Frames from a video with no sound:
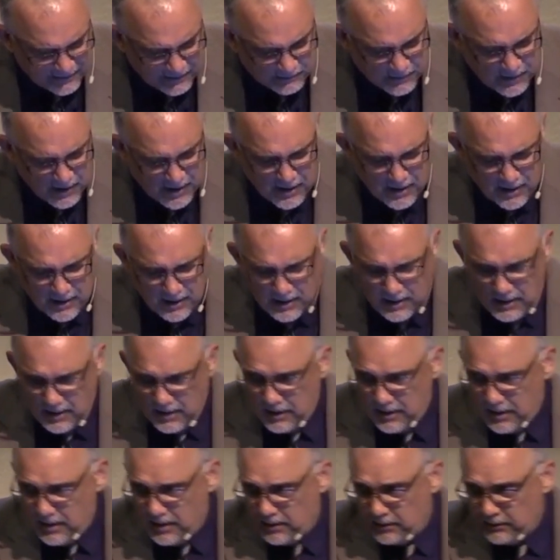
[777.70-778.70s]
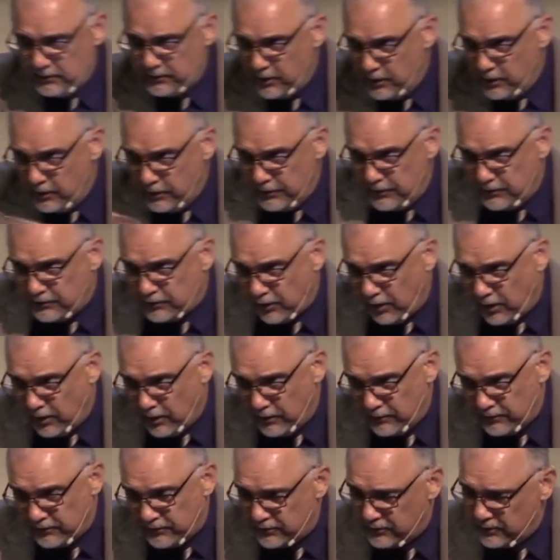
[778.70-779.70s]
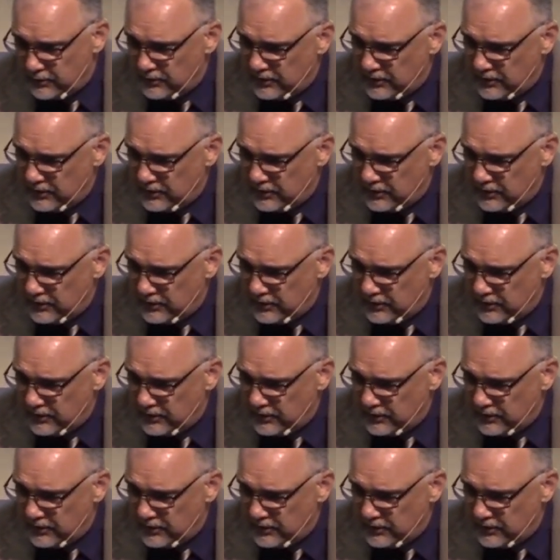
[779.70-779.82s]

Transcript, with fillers: him to the church